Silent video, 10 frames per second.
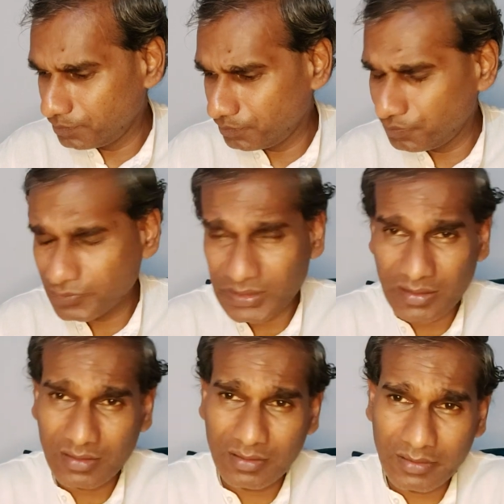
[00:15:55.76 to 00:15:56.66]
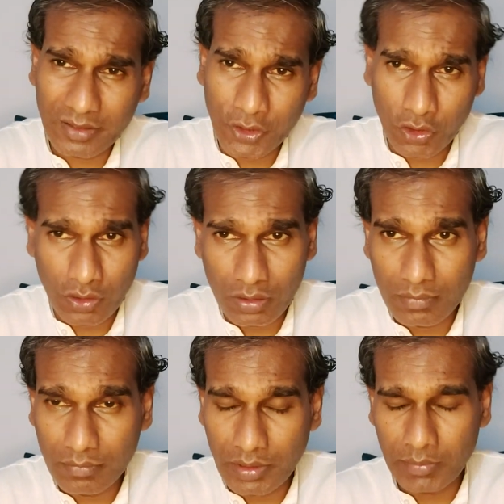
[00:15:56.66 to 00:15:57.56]
in all Brahmakumaris
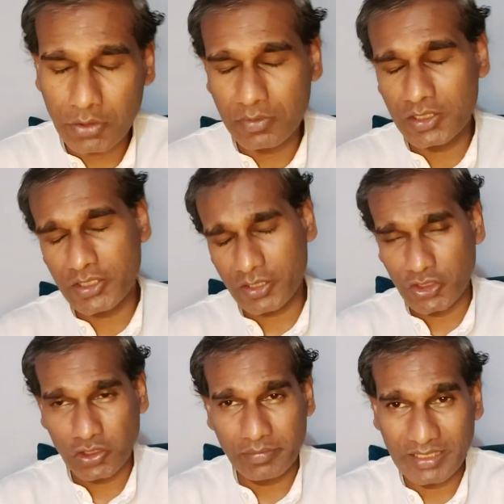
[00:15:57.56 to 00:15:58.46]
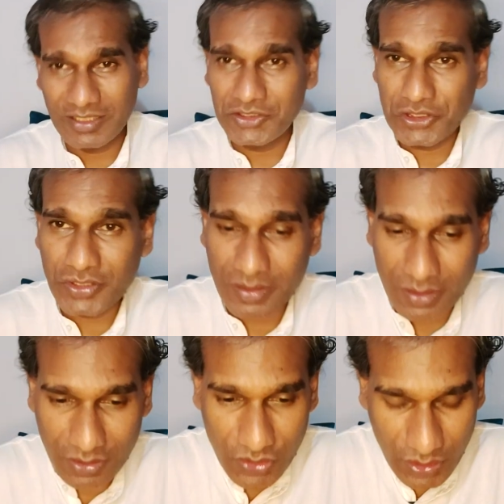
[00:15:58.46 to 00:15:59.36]
Rajog meditation centers, and
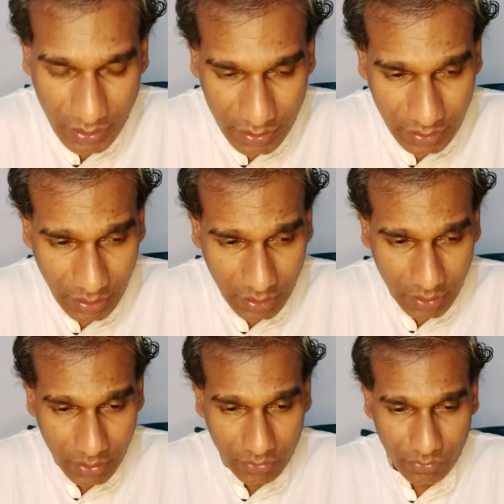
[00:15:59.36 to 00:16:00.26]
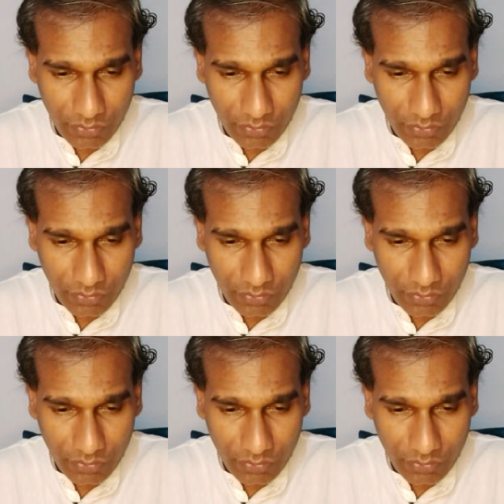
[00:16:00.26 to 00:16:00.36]
we have to